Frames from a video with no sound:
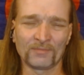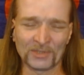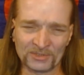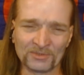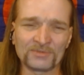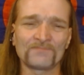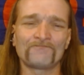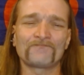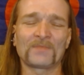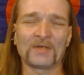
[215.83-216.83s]
prisoners
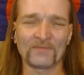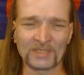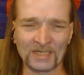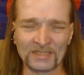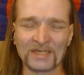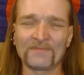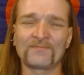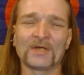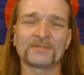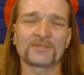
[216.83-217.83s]
every day.
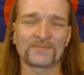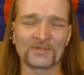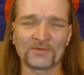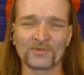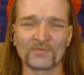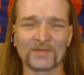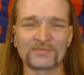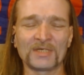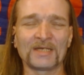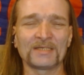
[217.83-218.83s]
They've got something on their
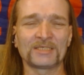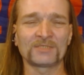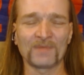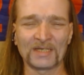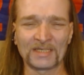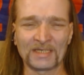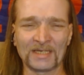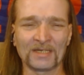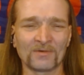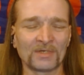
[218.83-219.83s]
website explaining
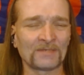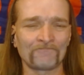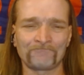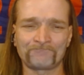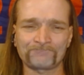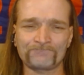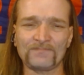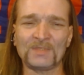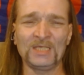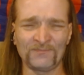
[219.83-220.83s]
how
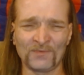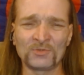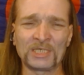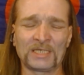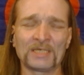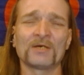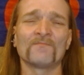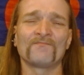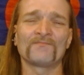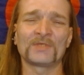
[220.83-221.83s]
these folks need
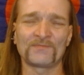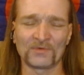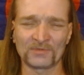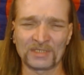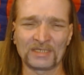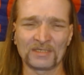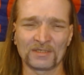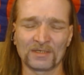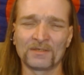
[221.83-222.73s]
help. These folks need